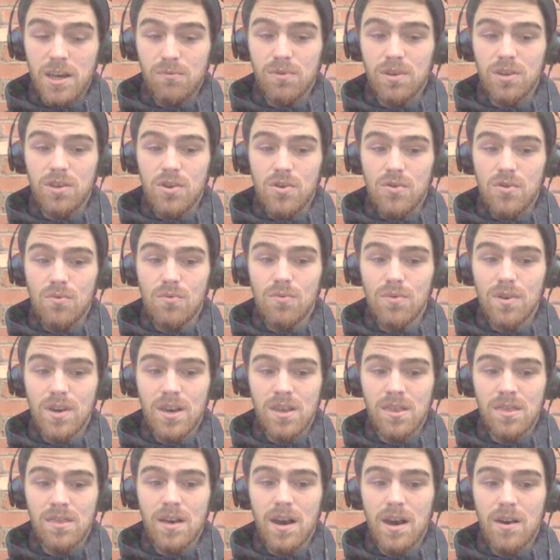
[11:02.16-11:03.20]
with you,
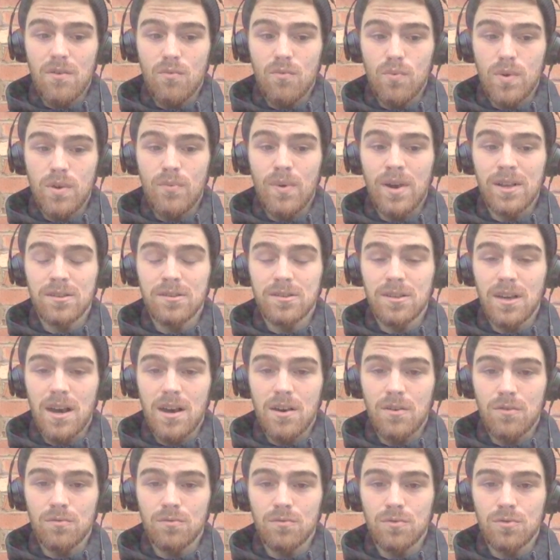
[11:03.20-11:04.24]
in that we went
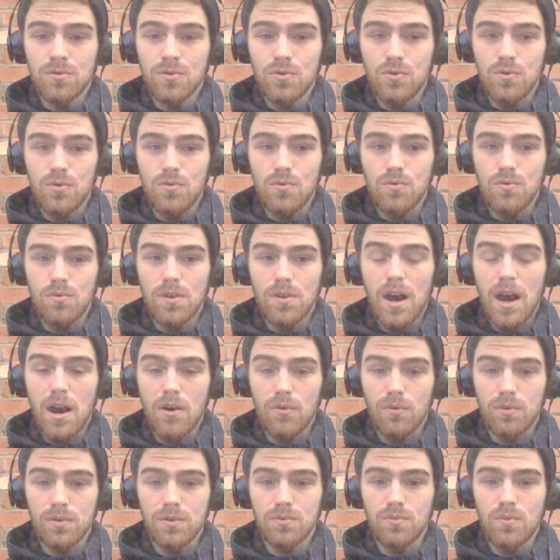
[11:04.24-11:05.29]
down to the
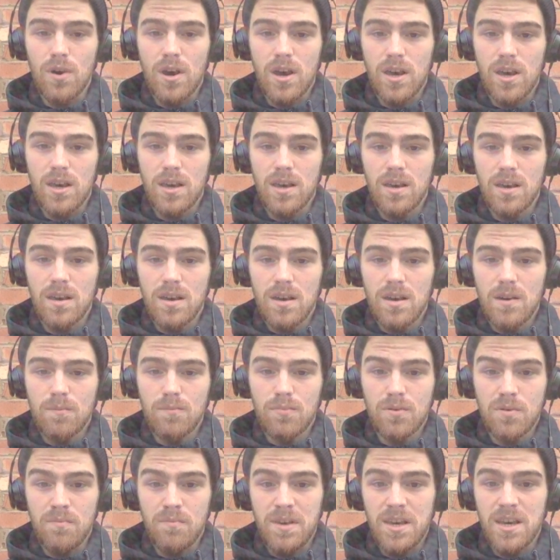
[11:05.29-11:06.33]
Howard's Way
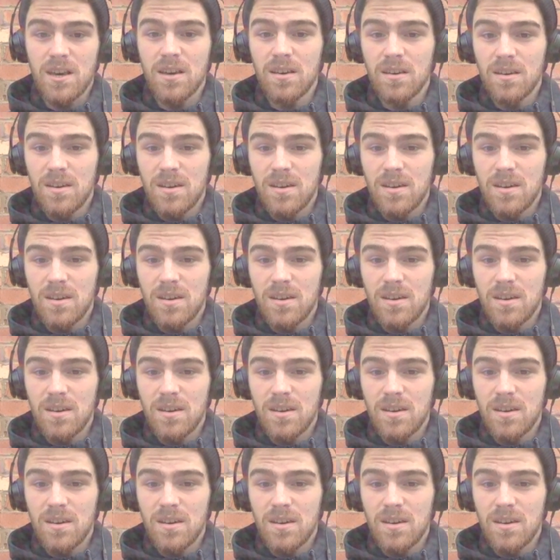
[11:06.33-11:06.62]
premiere.